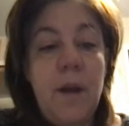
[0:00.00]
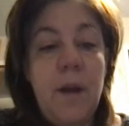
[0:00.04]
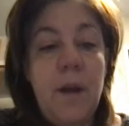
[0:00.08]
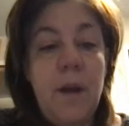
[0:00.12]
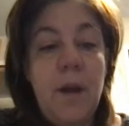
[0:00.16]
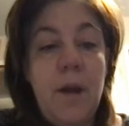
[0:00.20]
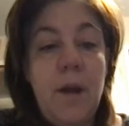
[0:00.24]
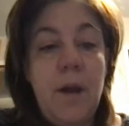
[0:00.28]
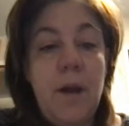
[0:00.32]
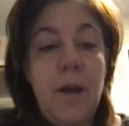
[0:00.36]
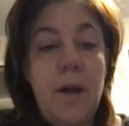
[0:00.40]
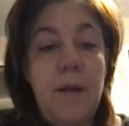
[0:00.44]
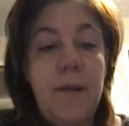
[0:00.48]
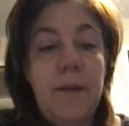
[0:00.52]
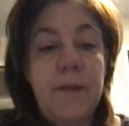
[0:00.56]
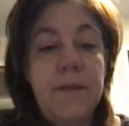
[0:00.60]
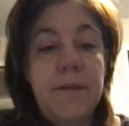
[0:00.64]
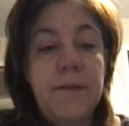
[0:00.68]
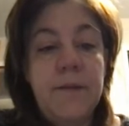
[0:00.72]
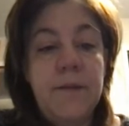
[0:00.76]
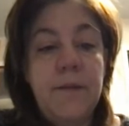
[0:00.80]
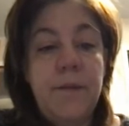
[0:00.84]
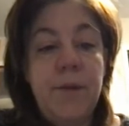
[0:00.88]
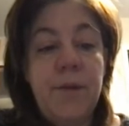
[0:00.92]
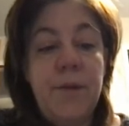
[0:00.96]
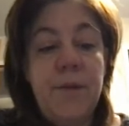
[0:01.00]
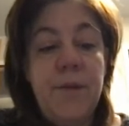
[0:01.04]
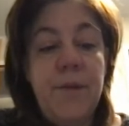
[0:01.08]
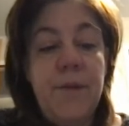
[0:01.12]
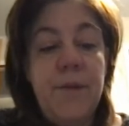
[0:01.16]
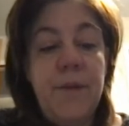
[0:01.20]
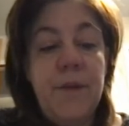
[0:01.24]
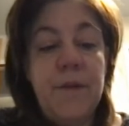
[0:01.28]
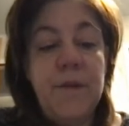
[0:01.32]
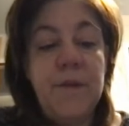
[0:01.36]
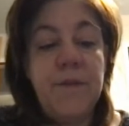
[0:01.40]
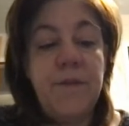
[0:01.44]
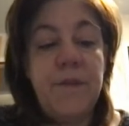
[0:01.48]
let's throw in
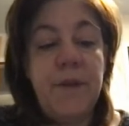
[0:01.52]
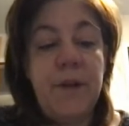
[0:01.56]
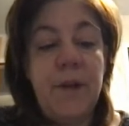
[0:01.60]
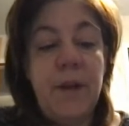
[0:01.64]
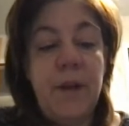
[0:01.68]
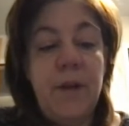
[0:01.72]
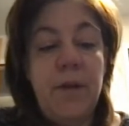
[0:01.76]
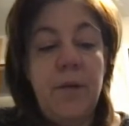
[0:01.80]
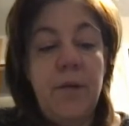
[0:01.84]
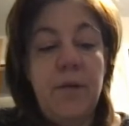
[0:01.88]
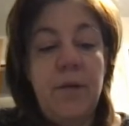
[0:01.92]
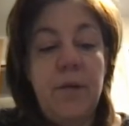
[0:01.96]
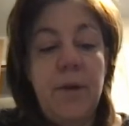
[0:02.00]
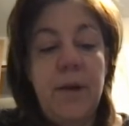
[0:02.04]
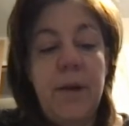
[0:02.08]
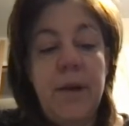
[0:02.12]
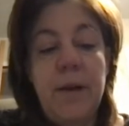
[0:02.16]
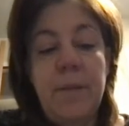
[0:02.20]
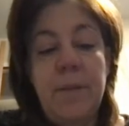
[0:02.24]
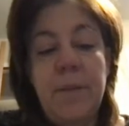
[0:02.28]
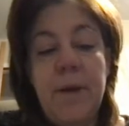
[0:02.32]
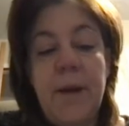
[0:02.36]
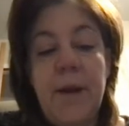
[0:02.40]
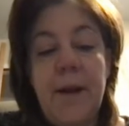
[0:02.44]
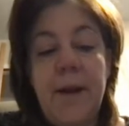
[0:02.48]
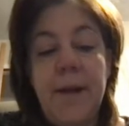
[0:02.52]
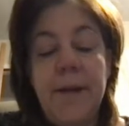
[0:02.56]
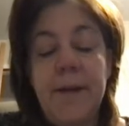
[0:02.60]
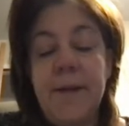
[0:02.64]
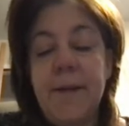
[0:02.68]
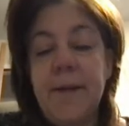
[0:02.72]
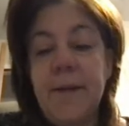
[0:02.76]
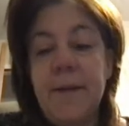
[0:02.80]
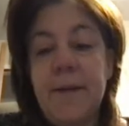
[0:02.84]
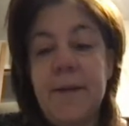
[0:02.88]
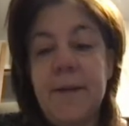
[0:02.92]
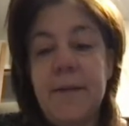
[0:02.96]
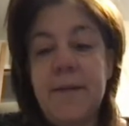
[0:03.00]
this video behind
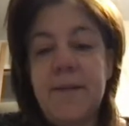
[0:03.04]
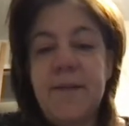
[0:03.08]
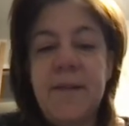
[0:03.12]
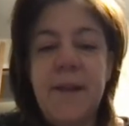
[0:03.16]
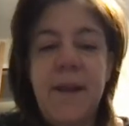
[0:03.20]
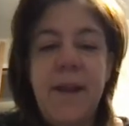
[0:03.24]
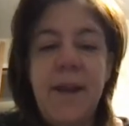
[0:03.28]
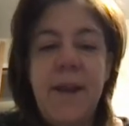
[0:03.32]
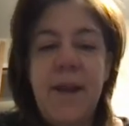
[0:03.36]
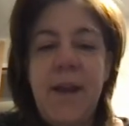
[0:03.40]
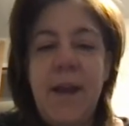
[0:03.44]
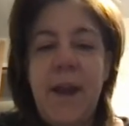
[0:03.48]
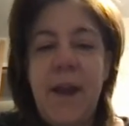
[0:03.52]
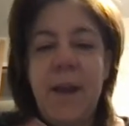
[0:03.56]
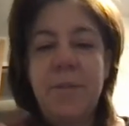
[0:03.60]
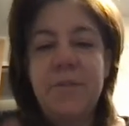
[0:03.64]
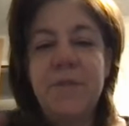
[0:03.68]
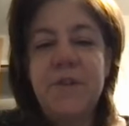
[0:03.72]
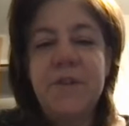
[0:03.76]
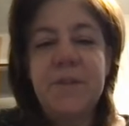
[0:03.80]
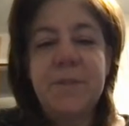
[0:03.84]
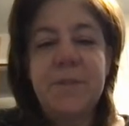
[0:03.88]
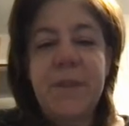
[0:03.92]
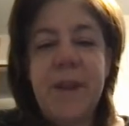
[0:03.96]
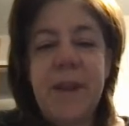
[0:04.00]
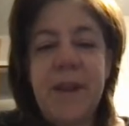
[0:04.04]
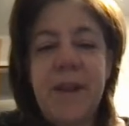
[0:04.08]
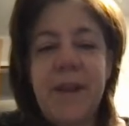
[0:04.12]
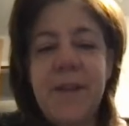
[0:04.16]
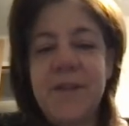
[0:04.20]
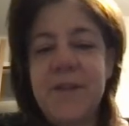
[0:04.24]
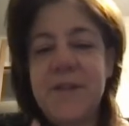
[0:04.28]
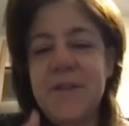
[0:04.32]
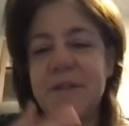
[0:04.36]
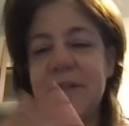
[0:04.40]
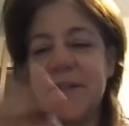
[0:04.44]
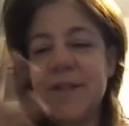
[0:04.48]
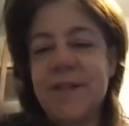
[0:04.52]
it. I'm just
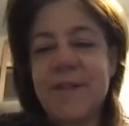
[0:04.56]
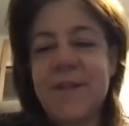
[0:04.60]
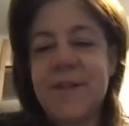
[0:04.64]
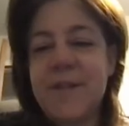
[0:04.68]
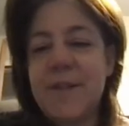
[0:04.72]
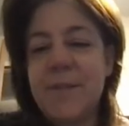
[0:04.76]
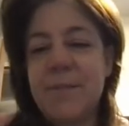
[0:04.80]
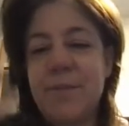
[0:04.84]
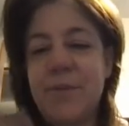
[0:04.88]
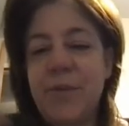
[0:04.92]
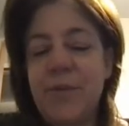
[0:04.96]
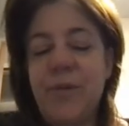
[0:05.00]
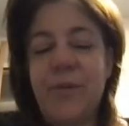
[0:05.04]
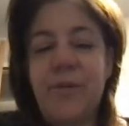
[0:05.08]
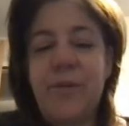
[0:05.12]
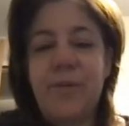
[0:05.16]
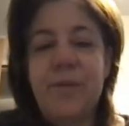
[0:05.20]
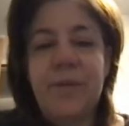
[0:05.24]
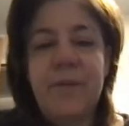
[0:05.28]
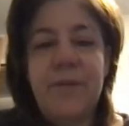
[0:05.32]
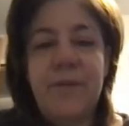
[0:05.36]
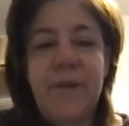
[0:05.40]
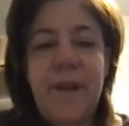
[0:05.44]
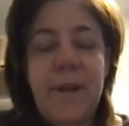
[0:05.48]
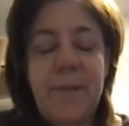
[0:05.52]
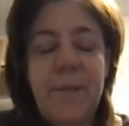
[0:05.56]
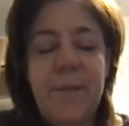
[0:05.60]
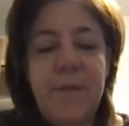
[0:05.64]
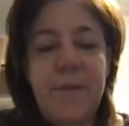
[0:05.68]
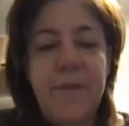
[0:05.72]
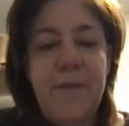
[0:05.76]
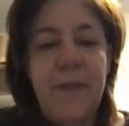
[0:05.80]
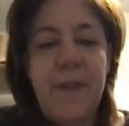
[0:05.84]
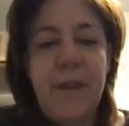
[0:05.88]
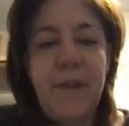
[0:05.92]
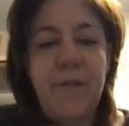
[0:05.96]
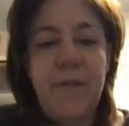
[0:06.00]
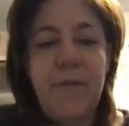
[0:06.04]
making just a simple type of
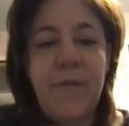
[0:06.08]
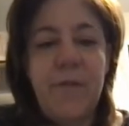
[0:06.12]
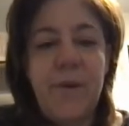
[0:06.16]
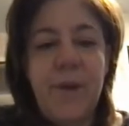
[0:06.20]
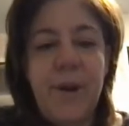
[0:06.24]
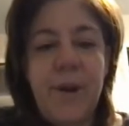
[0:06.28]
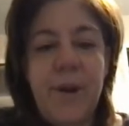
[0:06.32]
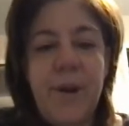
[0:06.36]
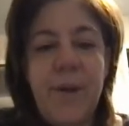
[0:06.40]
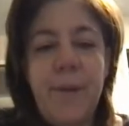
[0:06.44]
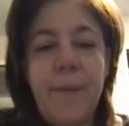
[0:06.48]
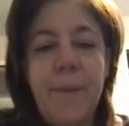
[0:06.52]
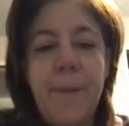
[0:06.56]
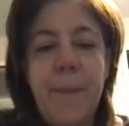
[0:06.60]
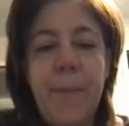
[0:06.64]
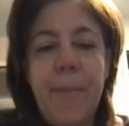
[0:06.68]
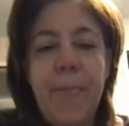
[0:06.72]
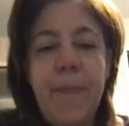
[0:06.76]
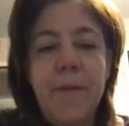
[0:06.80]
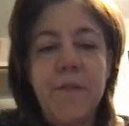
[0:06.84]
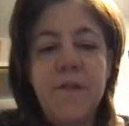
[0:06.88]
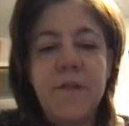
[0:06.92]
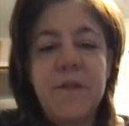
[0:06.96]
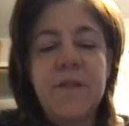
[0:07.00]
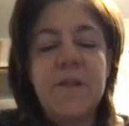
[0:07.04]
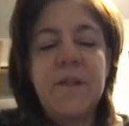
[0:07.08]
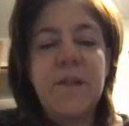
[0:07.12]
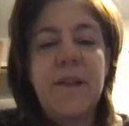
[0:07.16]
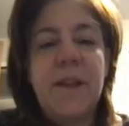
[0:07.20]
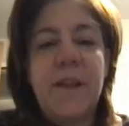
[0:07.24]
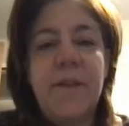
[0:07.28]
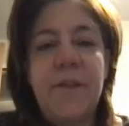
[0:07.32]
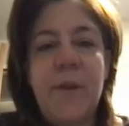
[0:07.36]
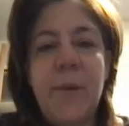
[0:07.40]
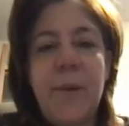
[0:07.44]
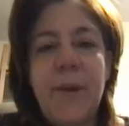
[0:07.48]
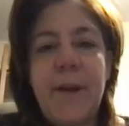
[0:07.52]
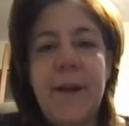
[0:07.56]
thing for you, just to
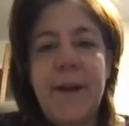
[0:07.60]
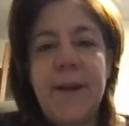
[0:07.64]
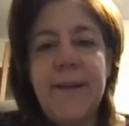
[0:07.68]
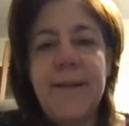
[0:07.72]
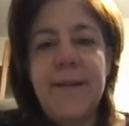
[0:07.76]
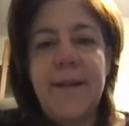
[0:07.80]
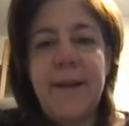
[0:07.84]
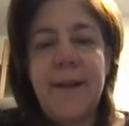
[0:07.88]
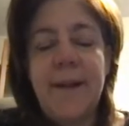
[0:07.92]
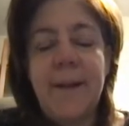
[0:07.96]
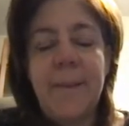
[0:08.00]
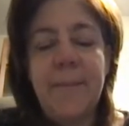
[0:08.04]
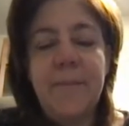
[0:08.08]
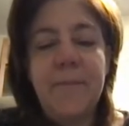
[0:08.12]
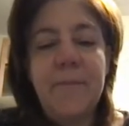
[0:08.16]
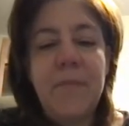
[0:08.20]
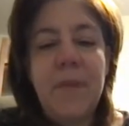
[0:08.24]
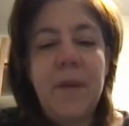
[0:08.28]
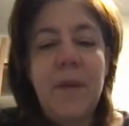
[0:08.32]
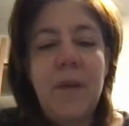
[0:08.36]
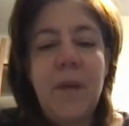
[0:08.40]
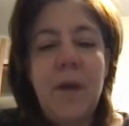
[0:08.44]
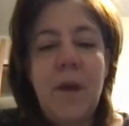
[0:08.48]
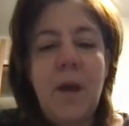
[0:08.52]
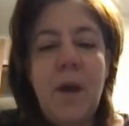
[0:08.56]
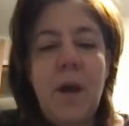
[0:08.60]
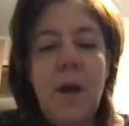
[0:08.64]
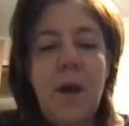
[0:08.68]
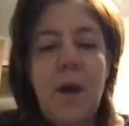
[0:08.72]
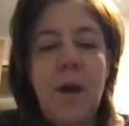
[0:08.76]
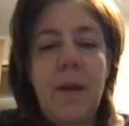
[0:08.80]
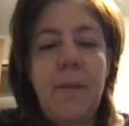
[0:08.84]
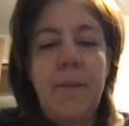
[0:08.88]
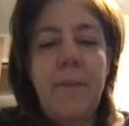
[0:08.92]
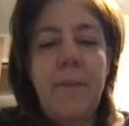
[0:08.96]
give you an idea. I'm